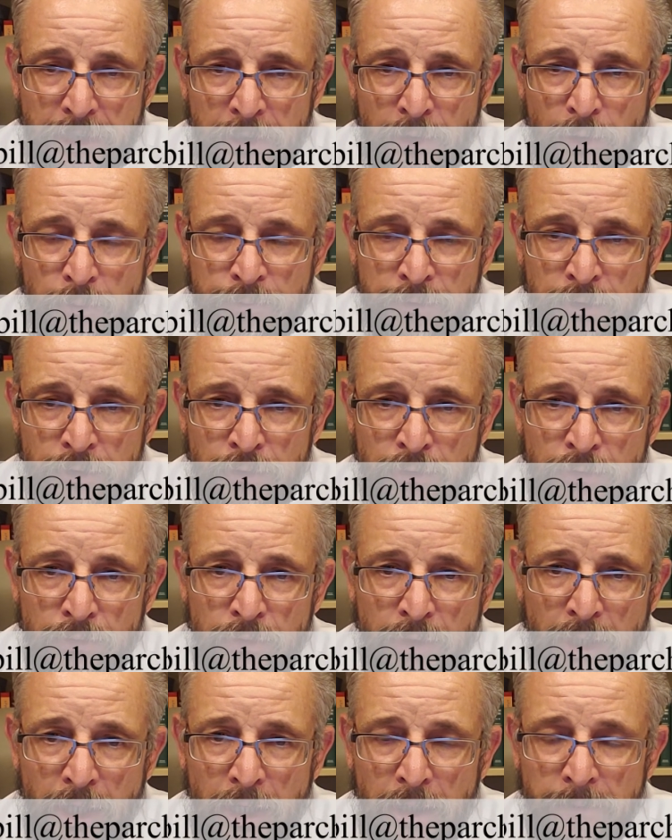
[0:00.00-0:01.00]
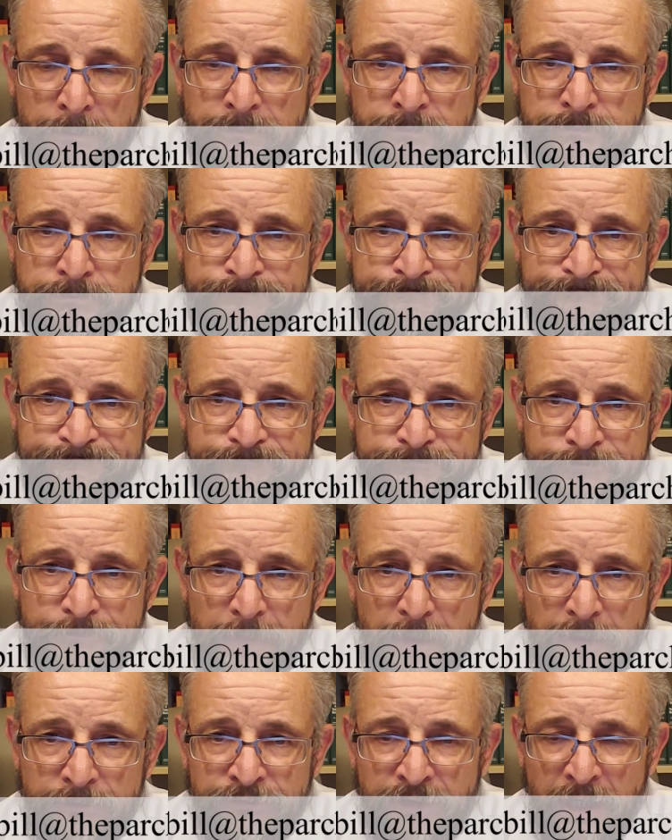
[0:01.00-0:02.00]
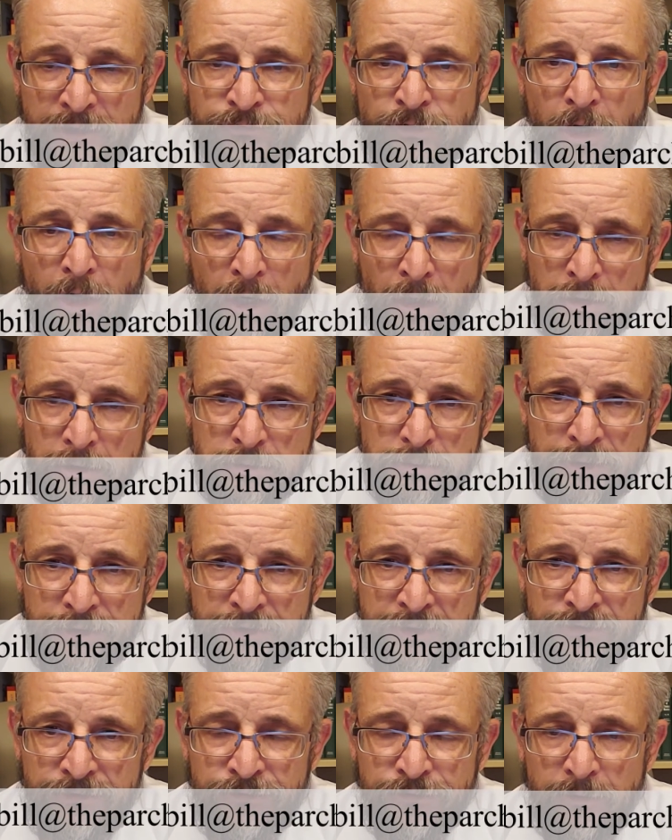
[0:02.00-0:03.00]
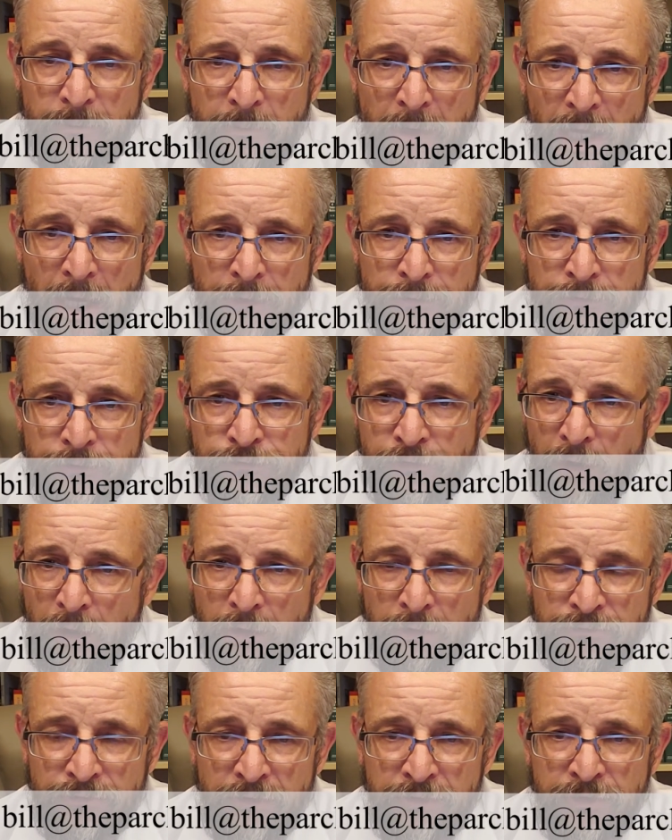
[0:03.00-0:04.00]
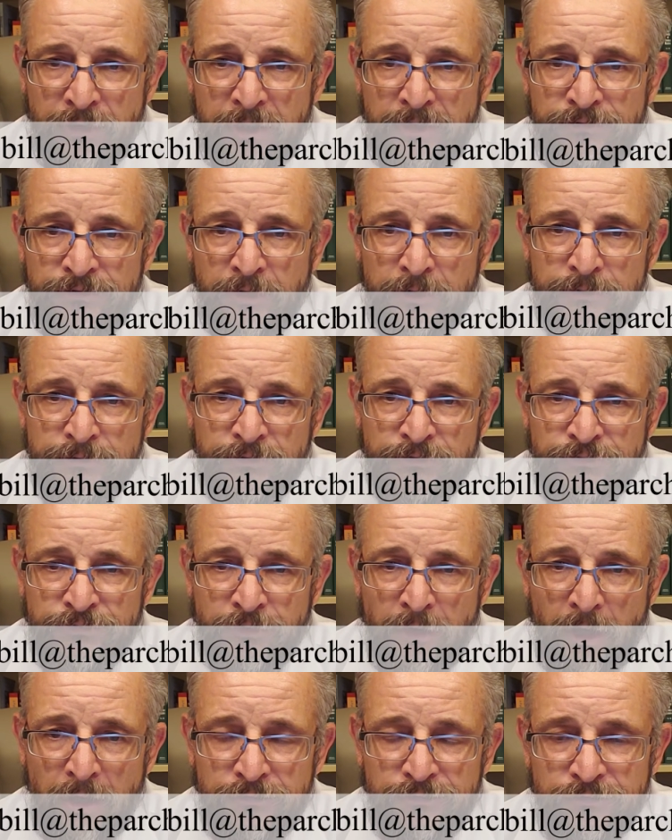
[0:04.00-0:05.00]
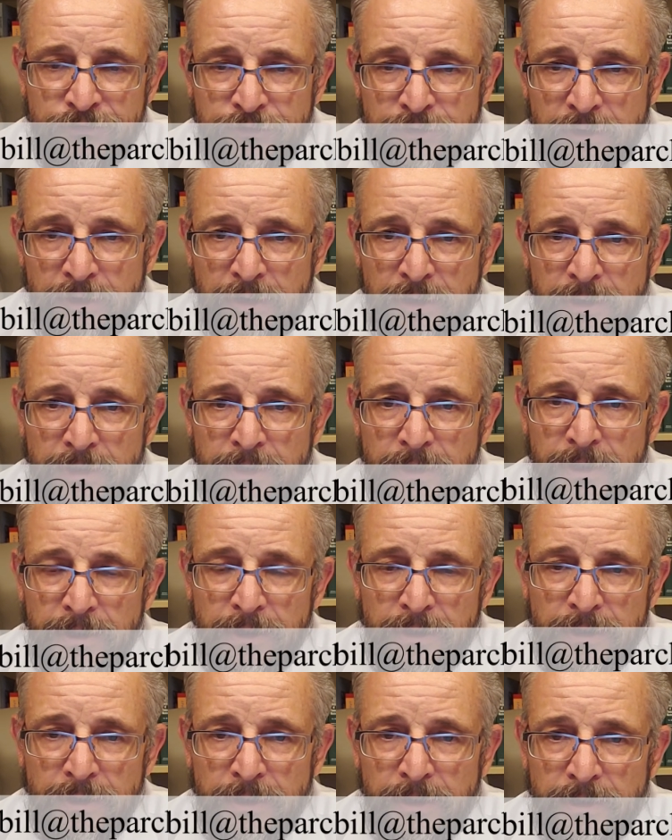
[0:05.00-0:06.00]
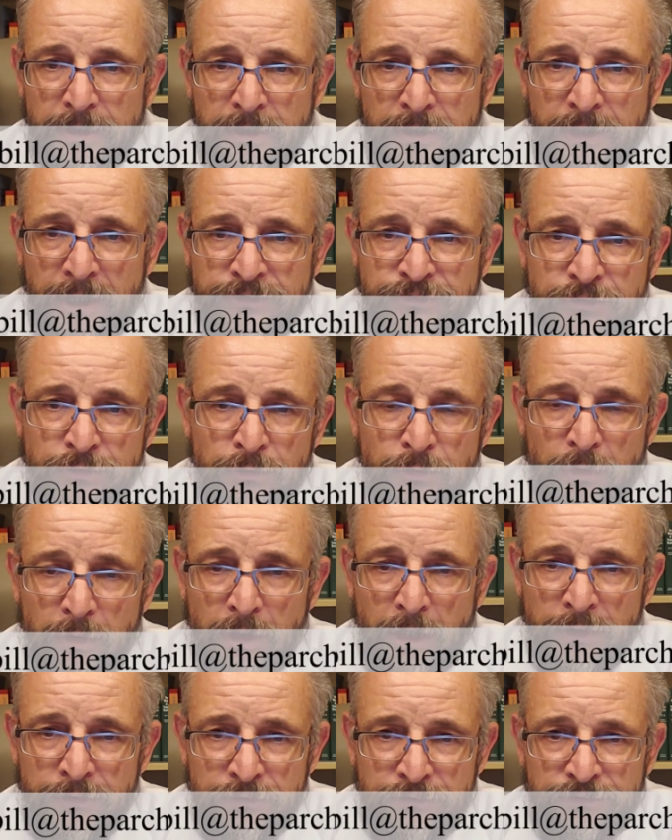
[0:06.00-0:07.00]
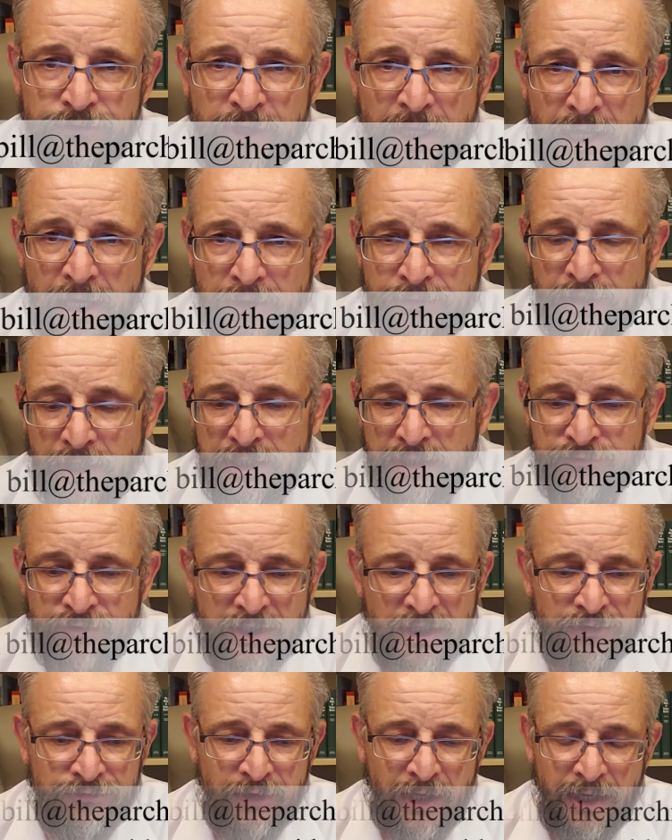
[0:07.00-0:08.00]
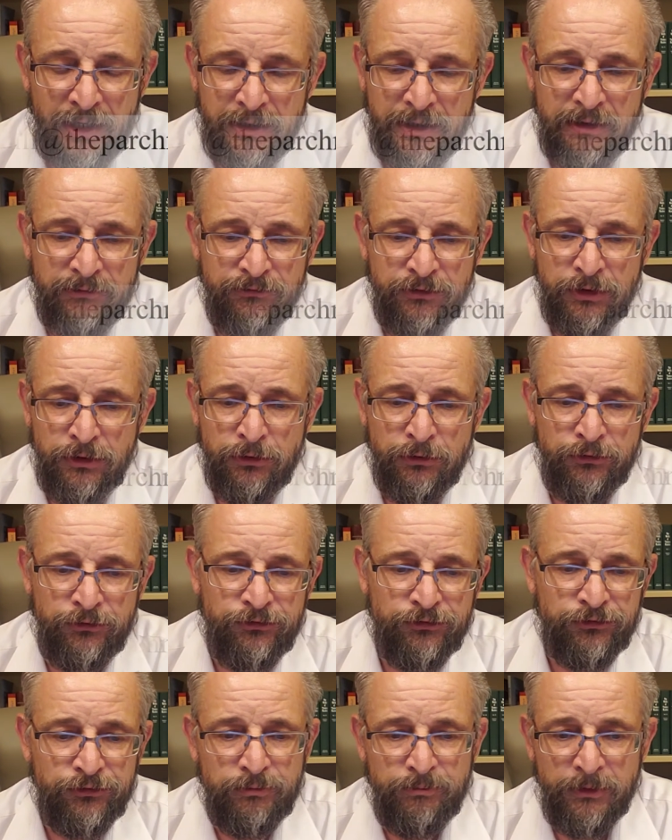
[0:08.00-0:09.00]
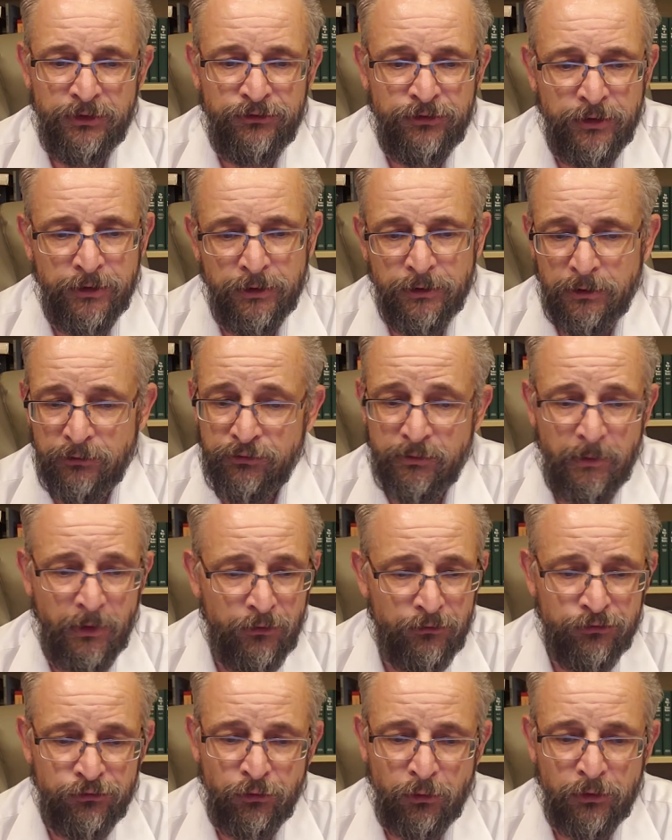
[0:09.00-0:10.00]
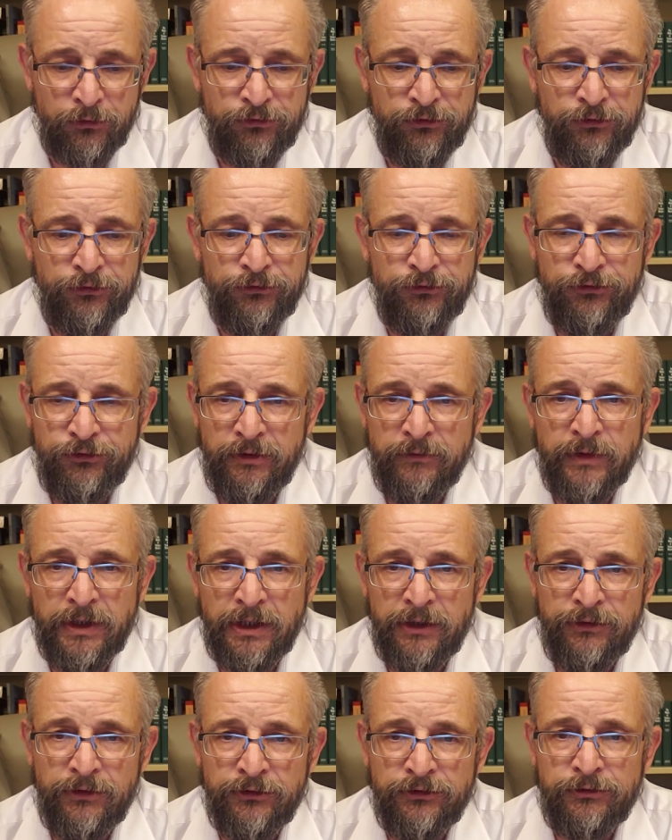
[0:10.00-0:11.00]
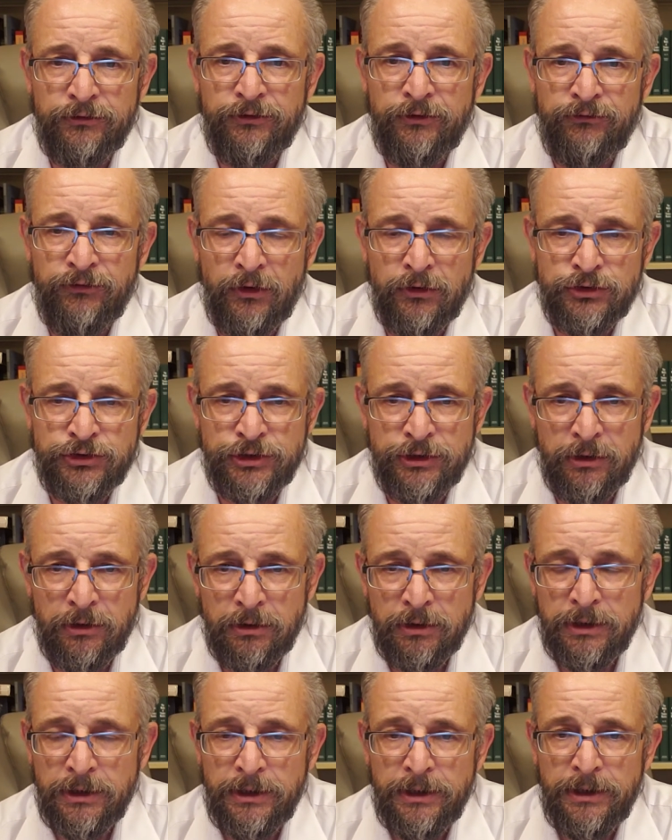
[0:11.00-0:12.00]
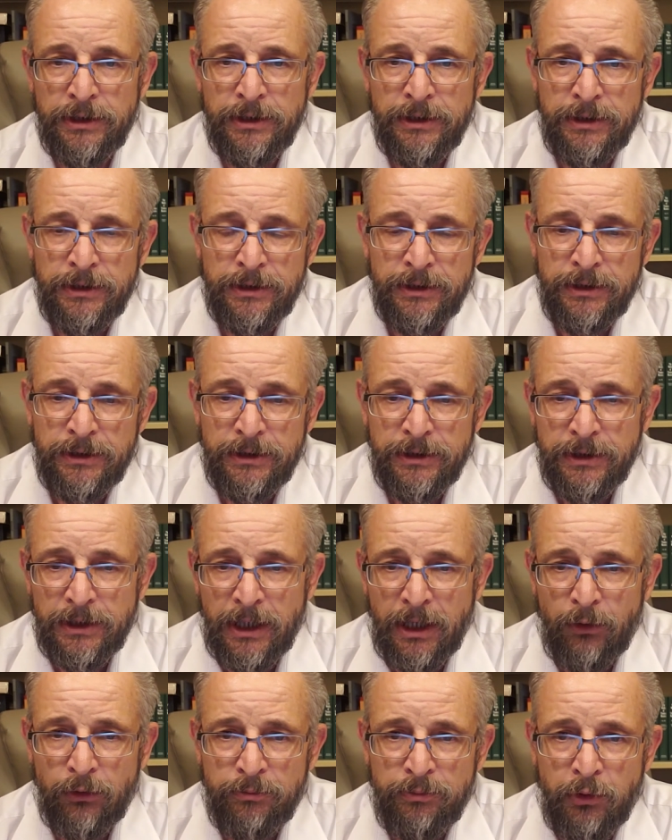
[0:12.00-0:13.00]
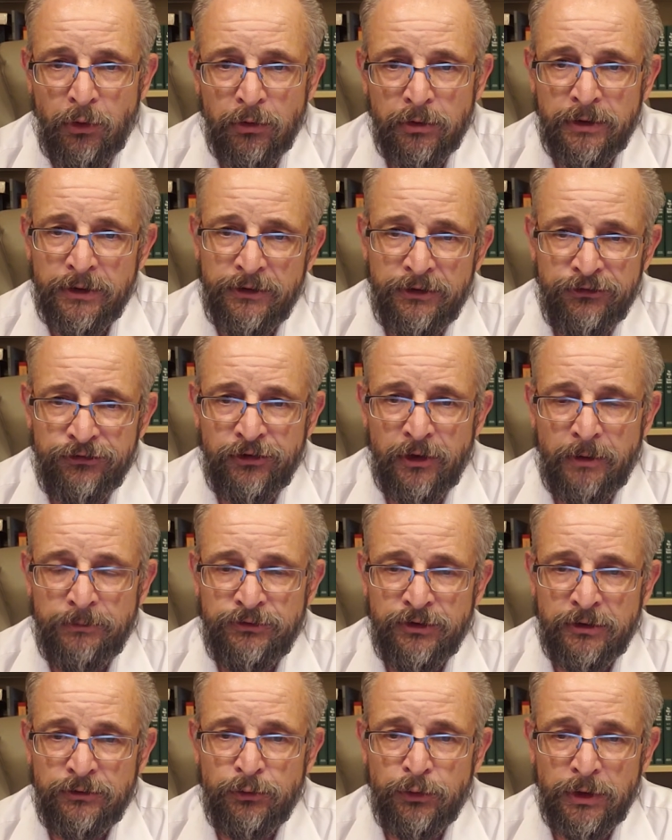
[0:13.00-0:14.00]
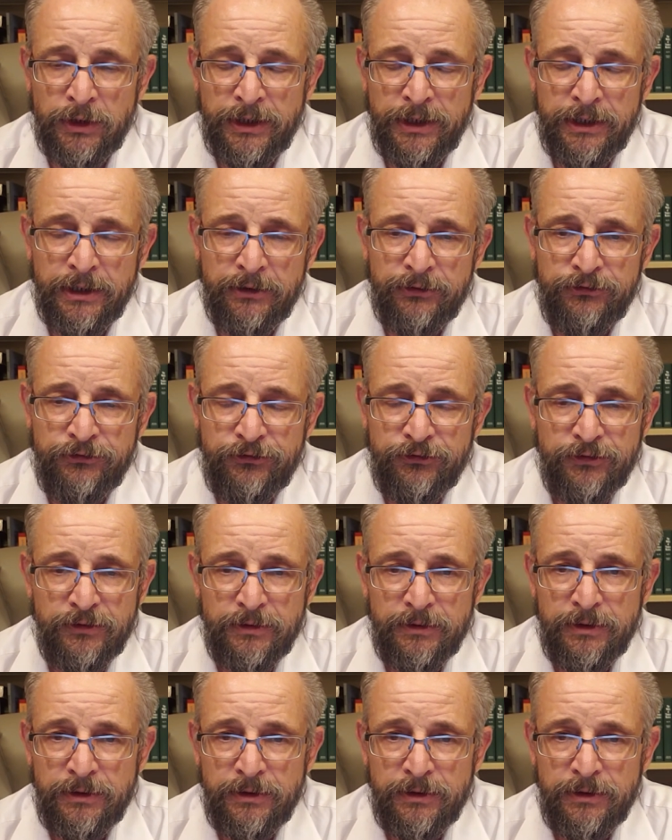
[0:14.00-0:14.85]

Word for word: I hope you um, take to heart these matters, all of the things that are discussed, and that you will understand that even as I have used material from other sources, even in this devotional, how important this subject really is.